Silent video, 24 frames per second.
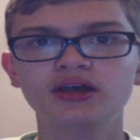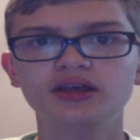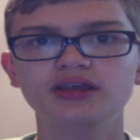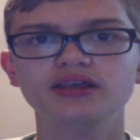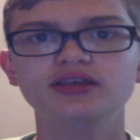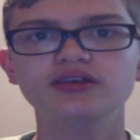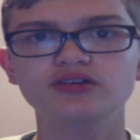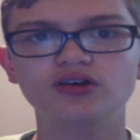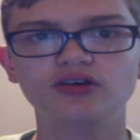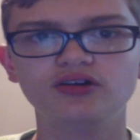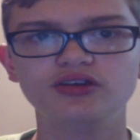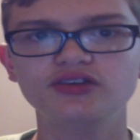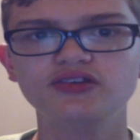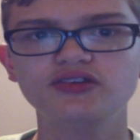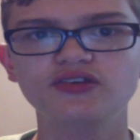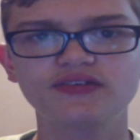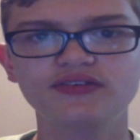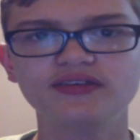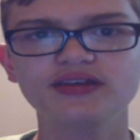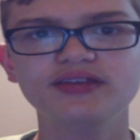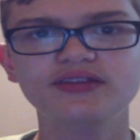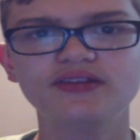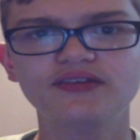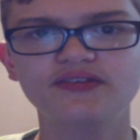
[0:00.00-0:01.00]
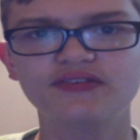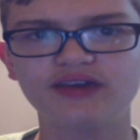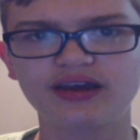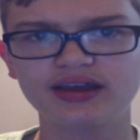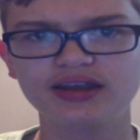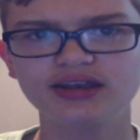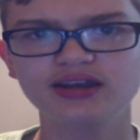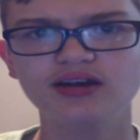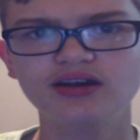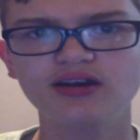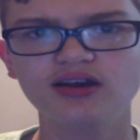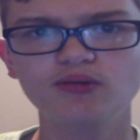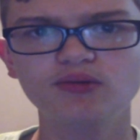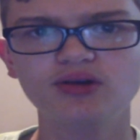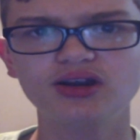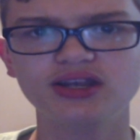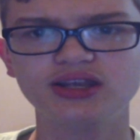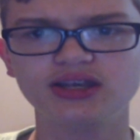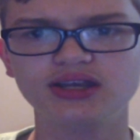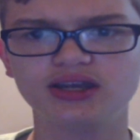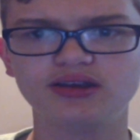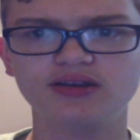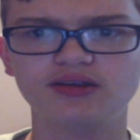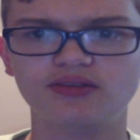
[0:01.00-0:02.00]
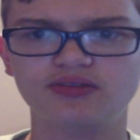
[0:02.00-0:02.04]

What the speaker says: you just need the secondary one, you need to